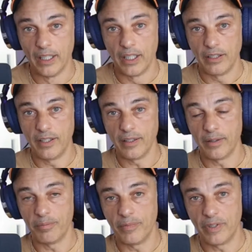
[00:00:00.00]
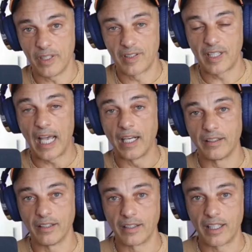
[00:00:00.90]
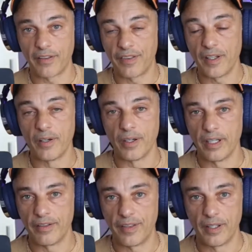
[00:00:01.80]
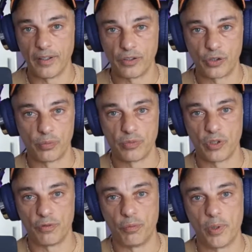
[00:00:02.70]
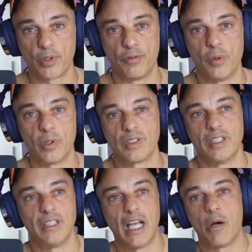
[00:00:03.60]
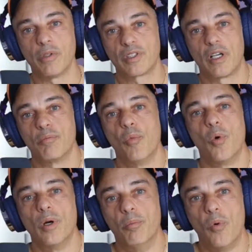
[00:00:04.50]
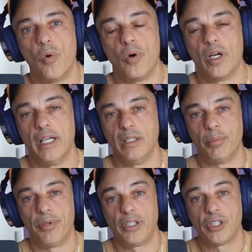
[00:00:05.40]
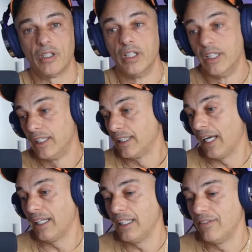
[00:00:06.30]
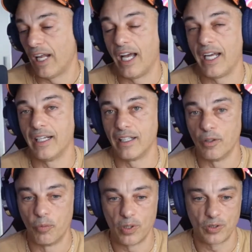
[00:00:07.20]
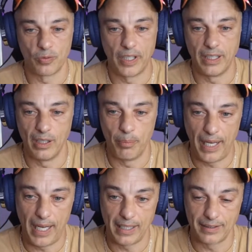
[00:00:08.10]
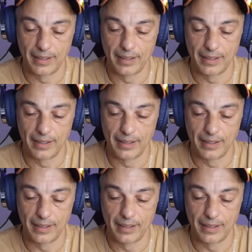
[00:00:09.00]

the skeleton got thinner and thinner in terms of workforce, and the hours got more and more, and the pressure got even higher than it was already in the past.